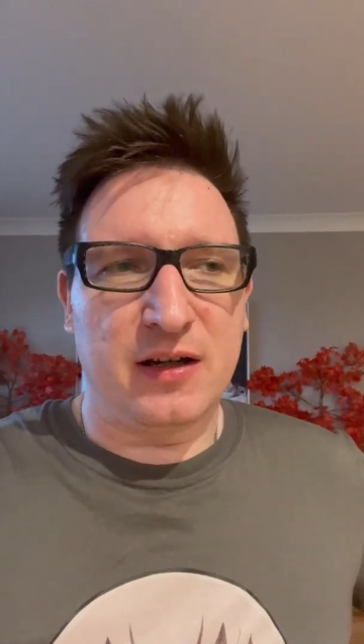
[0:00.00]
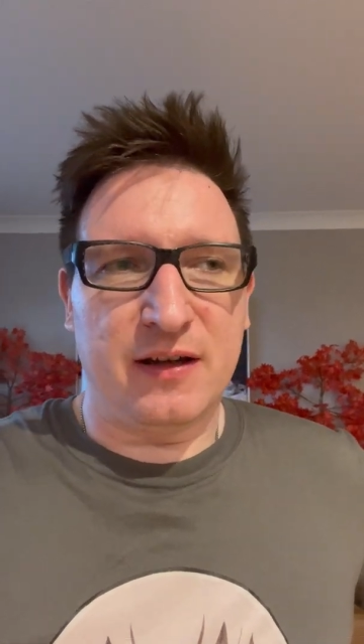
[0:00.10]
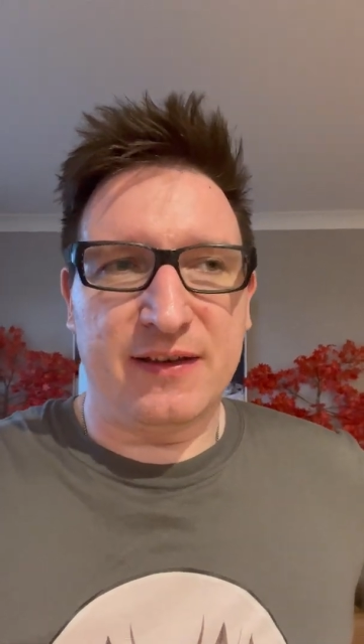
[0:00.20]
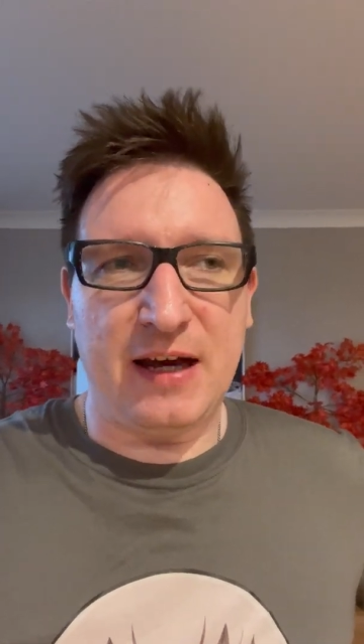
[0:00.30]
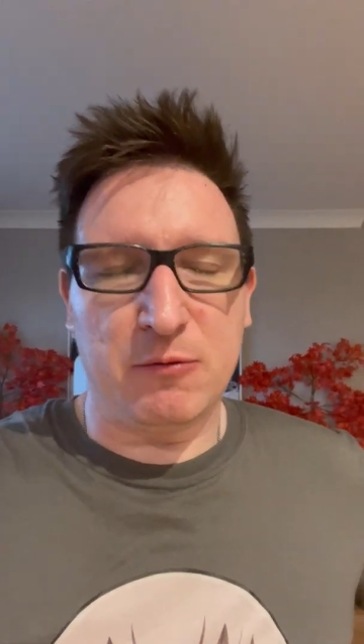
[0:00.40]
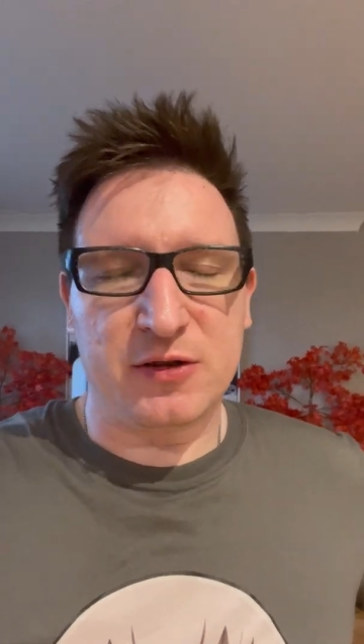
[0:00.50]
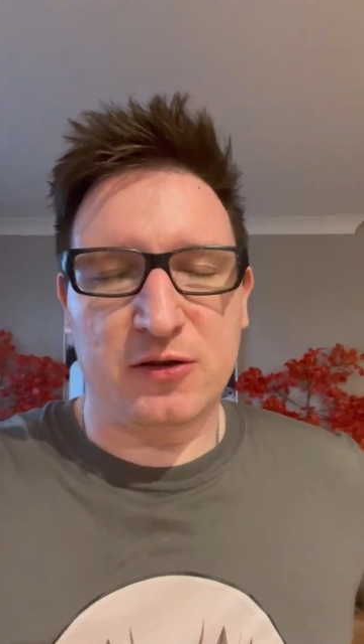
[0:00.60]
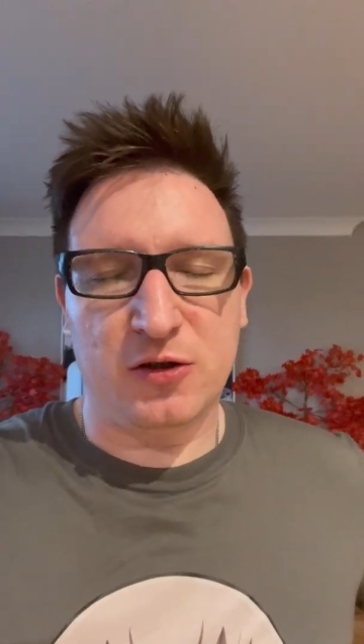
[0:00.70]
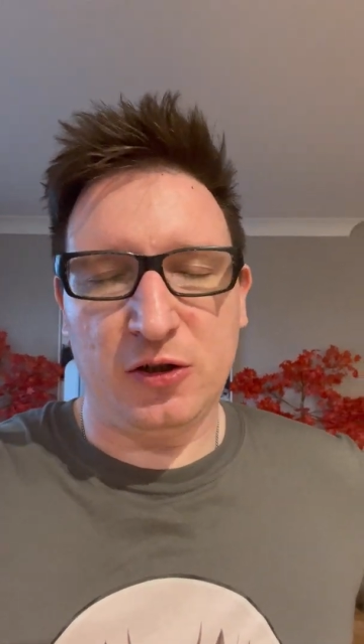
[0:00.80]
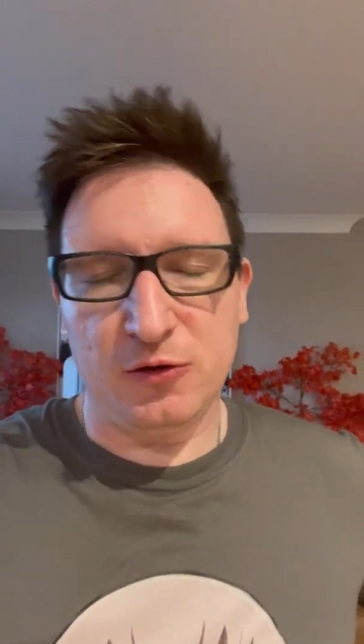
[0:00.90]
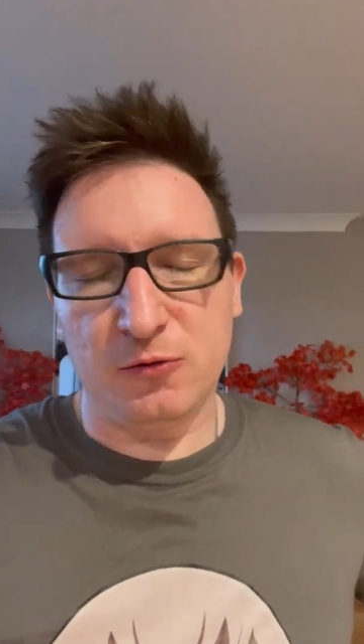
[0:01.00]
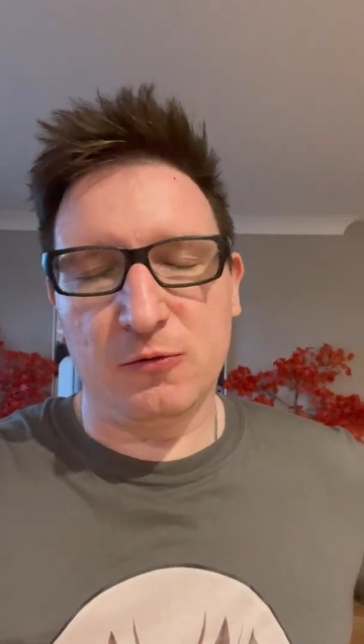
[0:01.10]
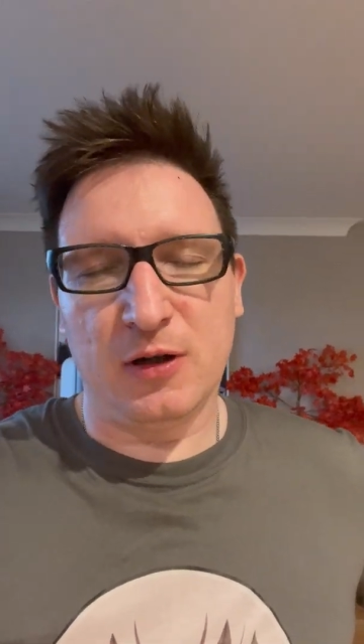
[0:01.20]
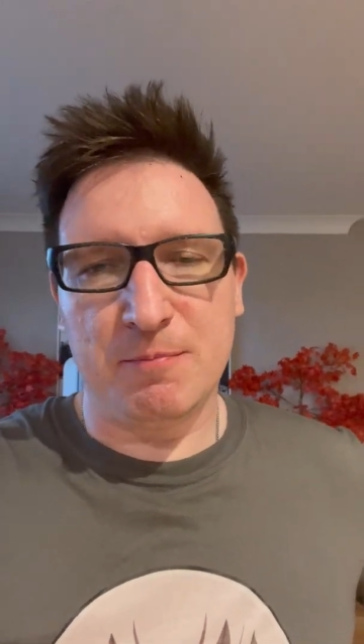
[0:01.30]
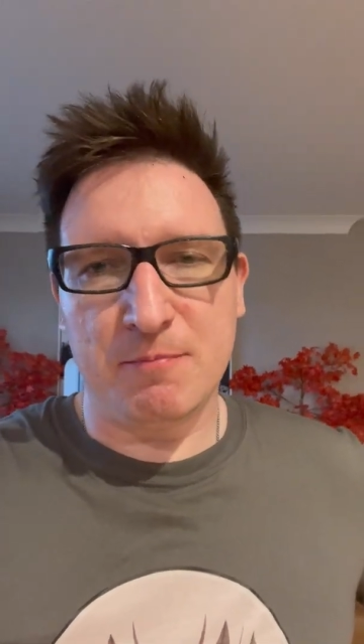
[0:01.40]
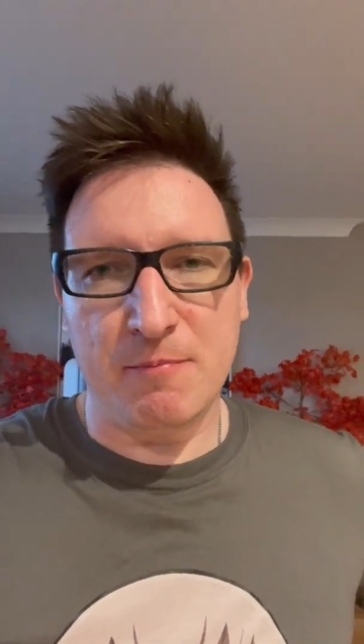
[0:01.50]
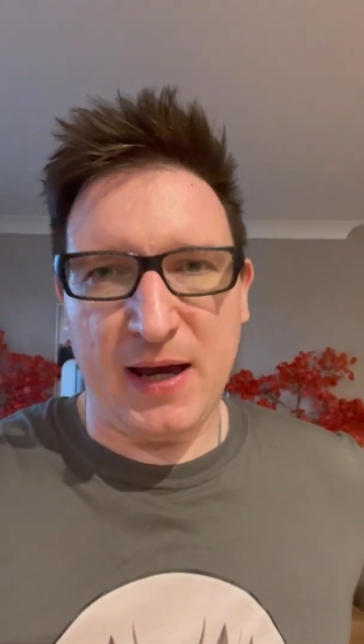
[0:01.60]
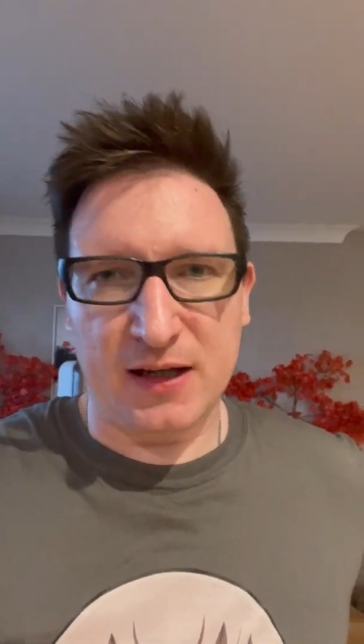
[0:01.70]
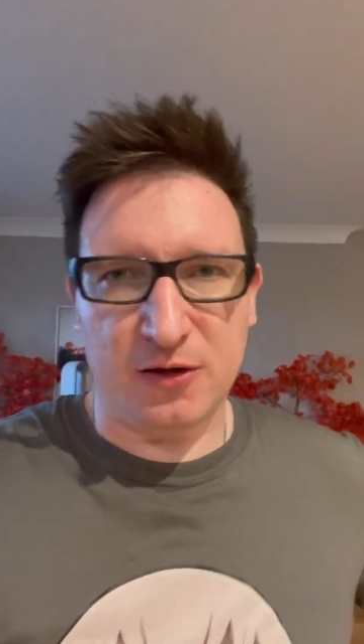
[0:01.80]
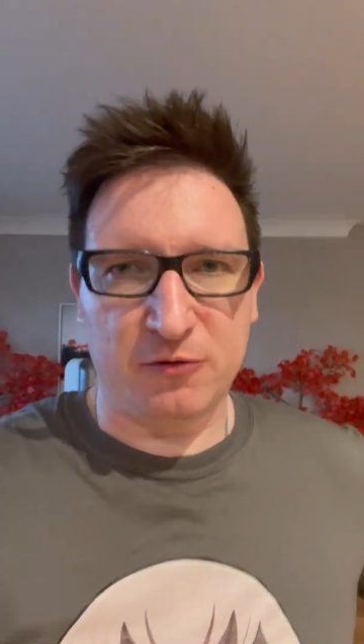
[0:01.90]
there was 2
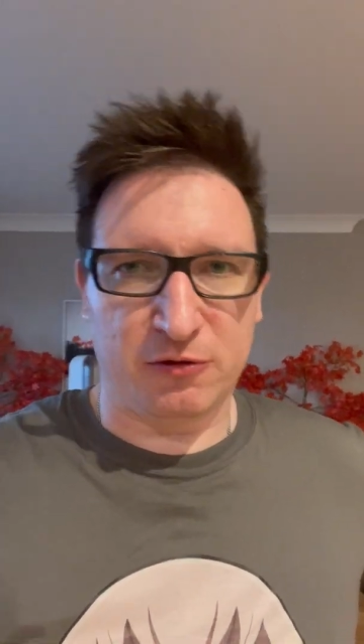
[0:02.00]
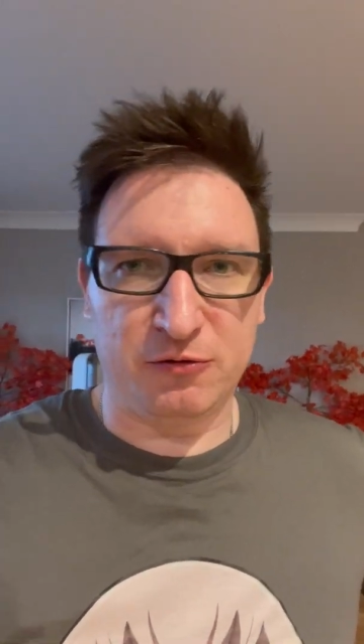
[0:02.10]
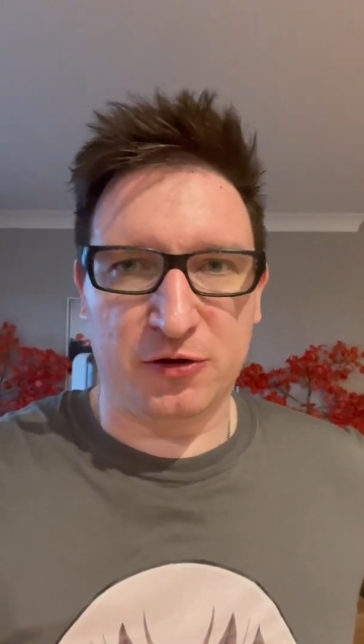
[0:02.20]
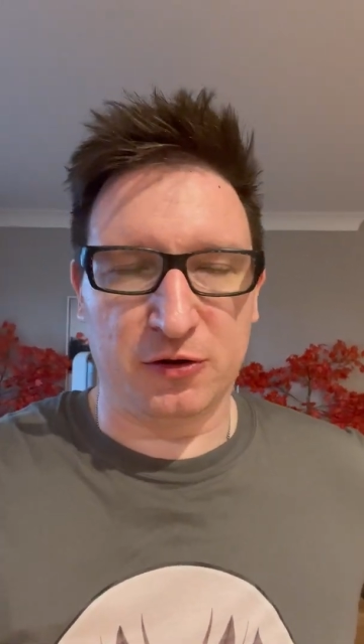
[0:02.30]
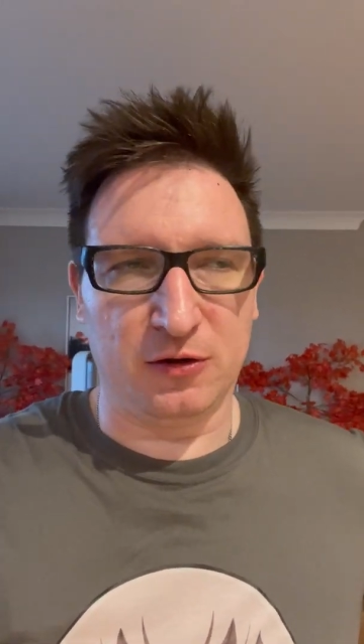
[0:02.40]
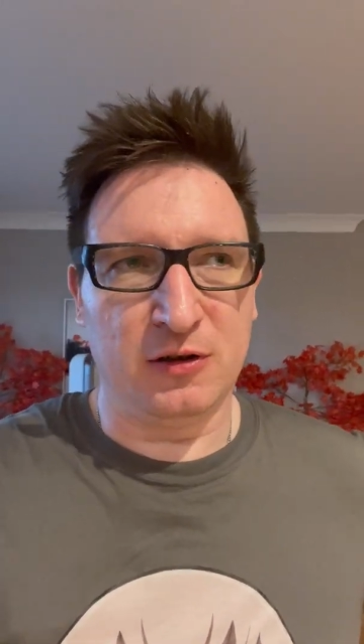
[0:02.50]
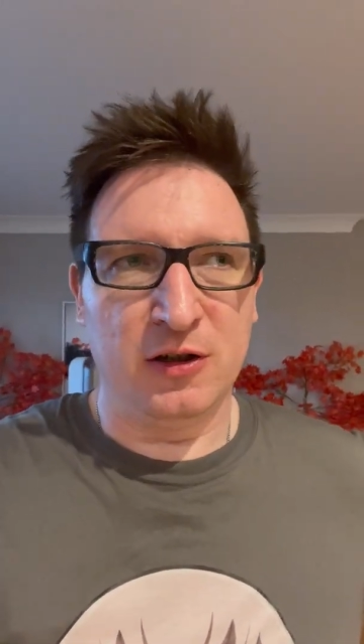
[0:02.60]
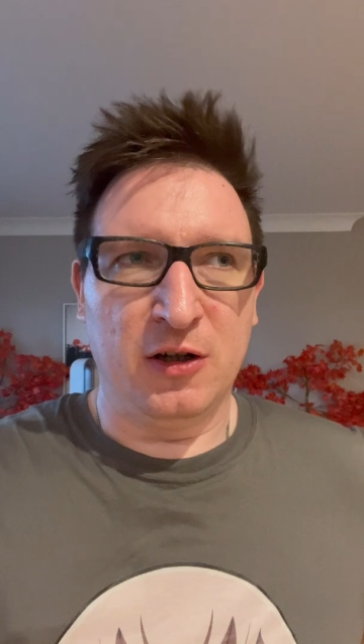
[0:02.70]
mega crucial